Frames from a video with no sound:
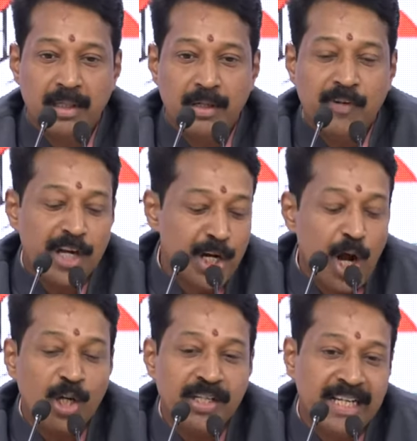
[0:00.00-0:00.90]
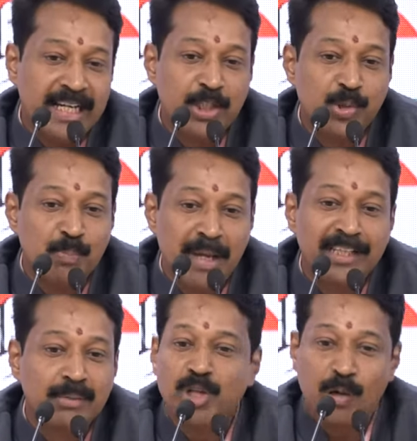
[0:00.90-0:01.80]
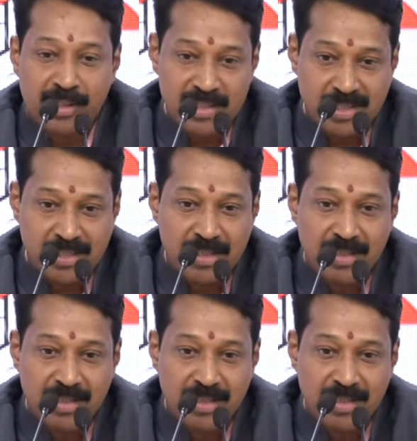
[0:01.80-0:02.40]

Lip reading: We are not here to make them Congress.